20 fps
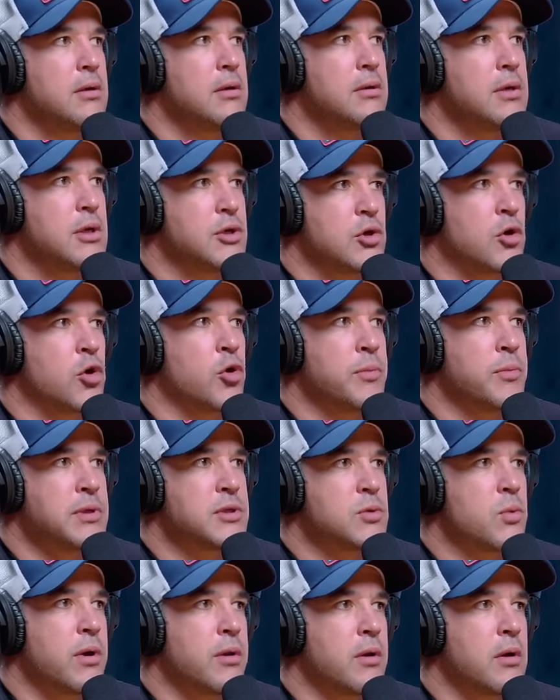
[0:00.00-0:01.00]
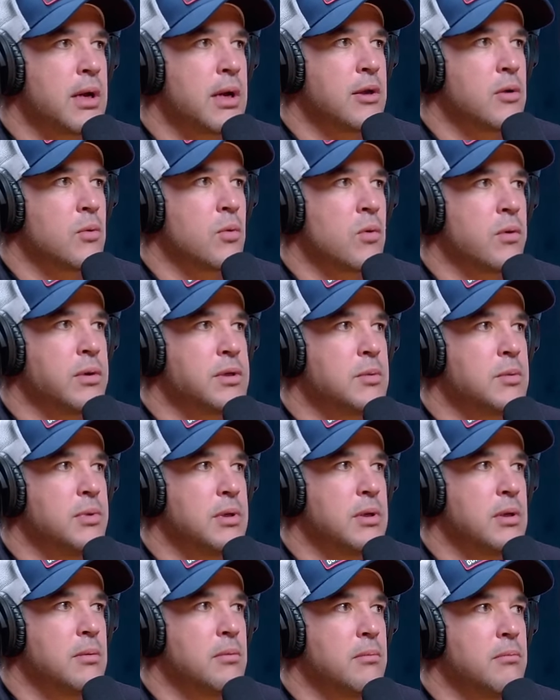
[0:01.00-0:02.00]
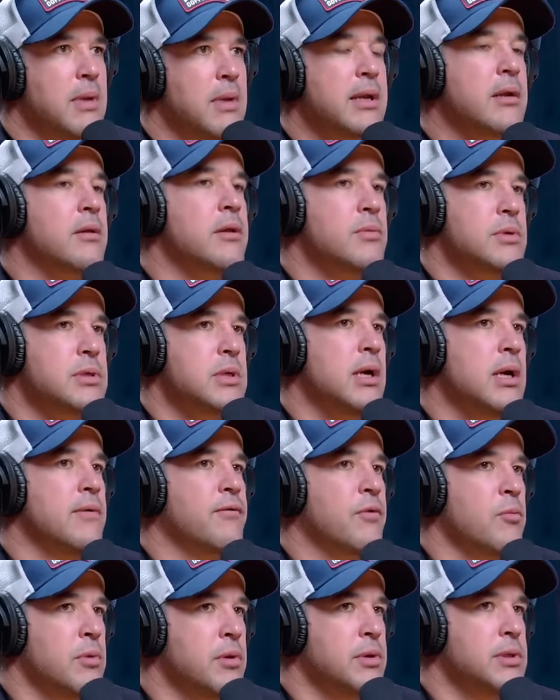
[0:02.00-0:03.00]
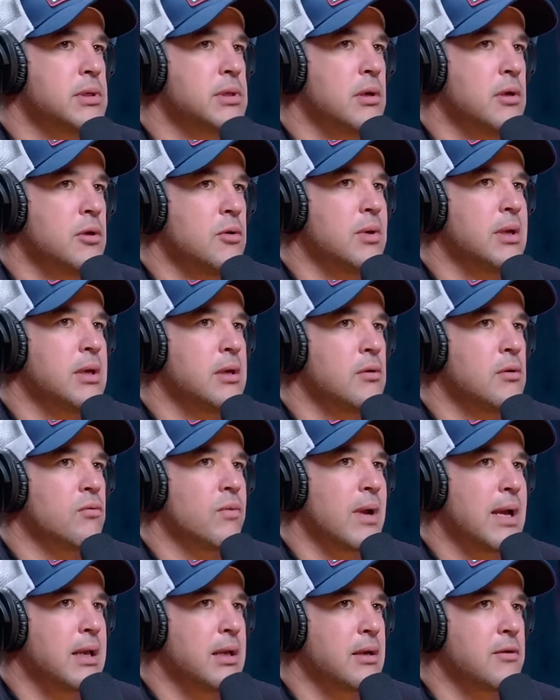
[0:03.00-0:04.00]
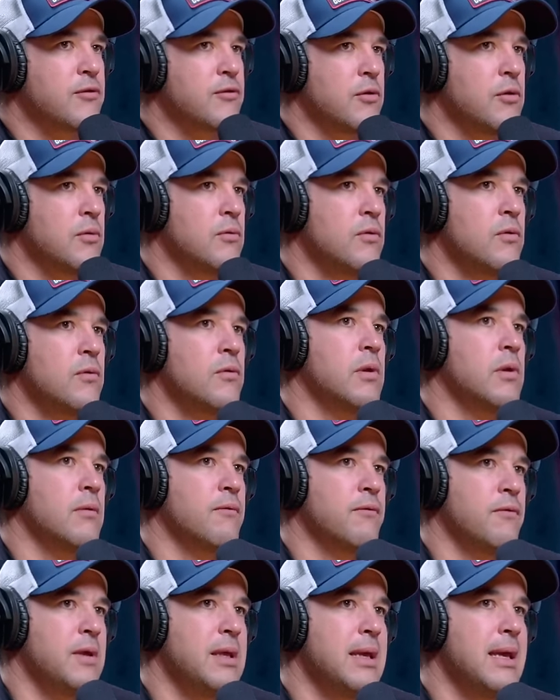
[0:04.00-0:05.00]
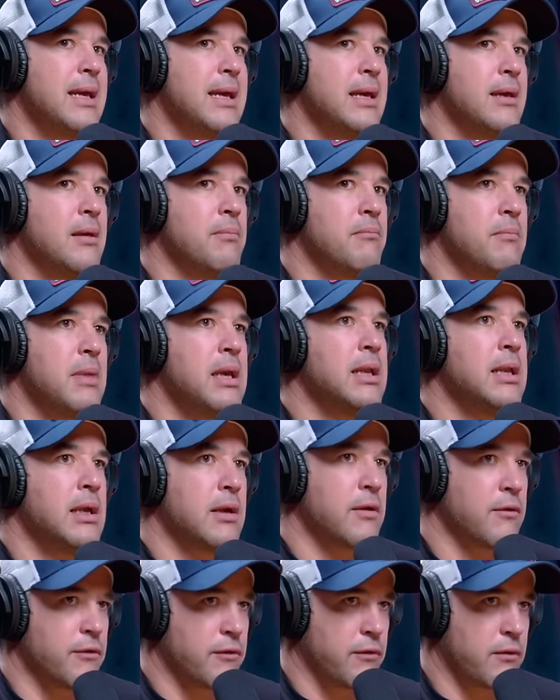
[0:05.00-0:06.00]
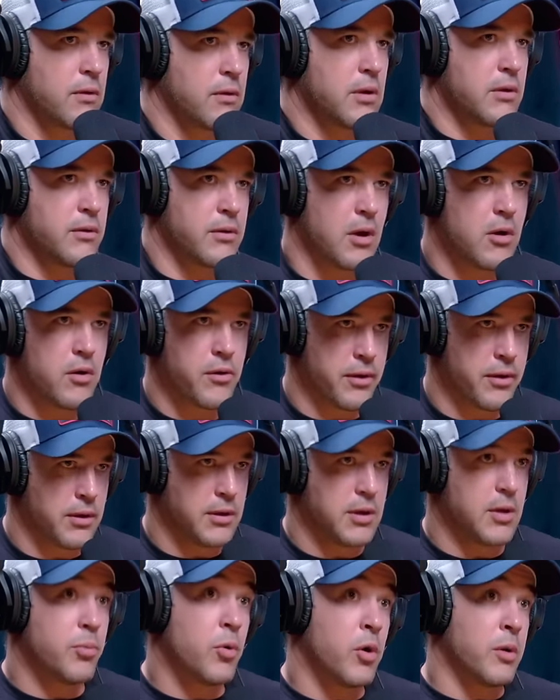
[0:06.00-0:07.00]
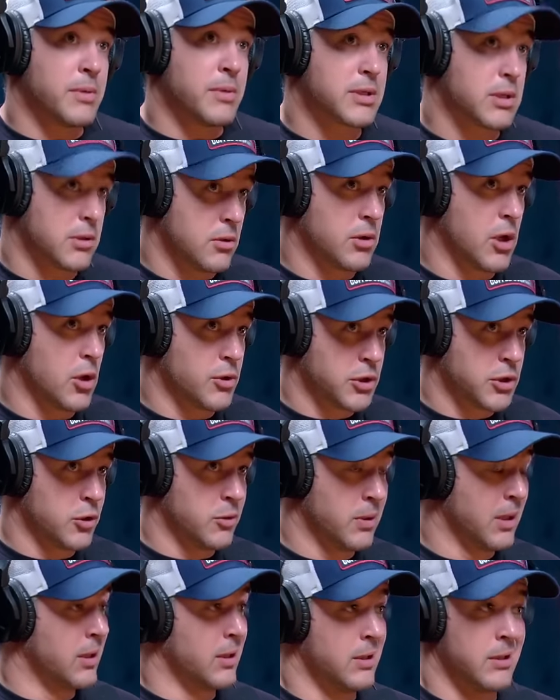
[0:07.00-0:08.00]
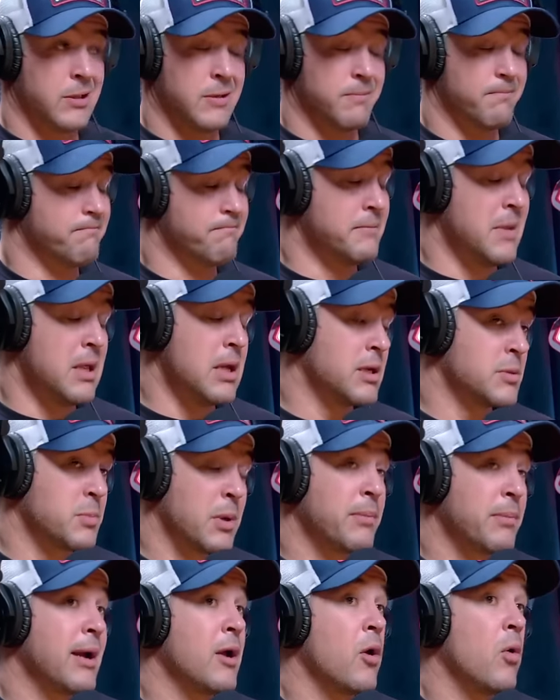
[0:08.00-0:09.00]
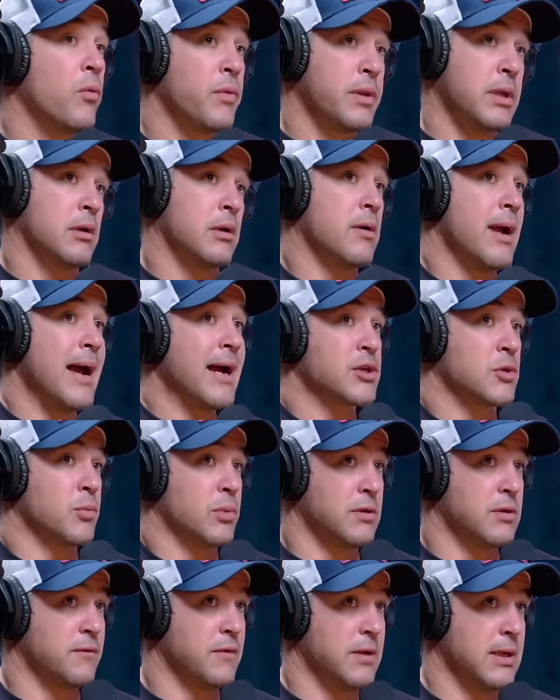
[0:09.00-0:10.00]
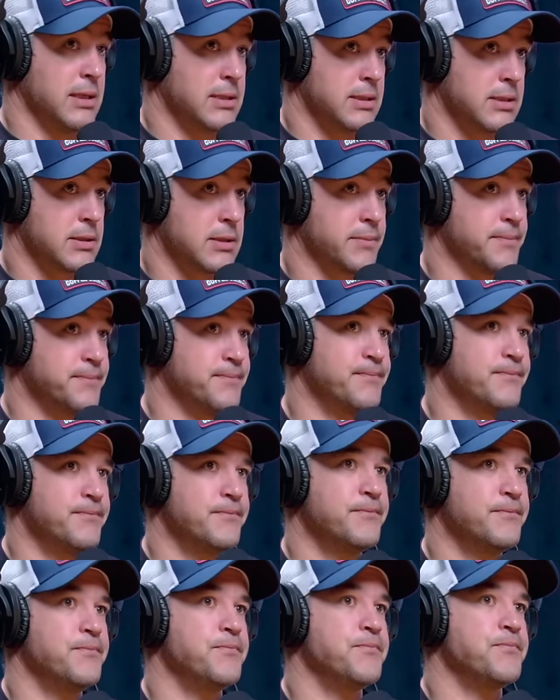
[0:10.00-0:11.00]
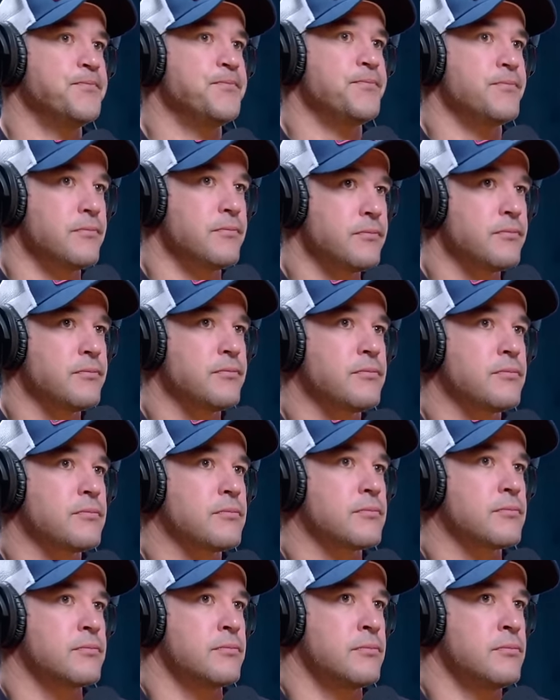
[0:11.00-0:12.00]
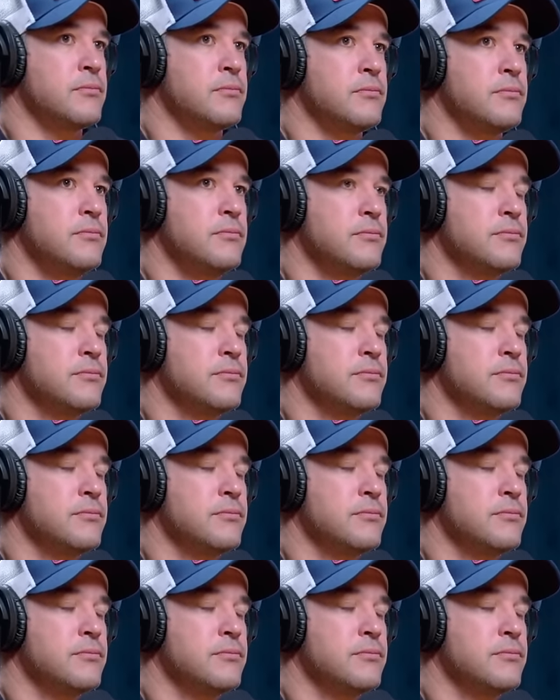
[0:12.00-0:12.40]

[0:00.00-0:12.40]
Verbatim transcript: determines whether or not you're going to be medically retired from the military, you get your rating. So you do the VA meetings, all of the appointments that you go to. Yep. That has been my only interaction with the VA system. How'd that go?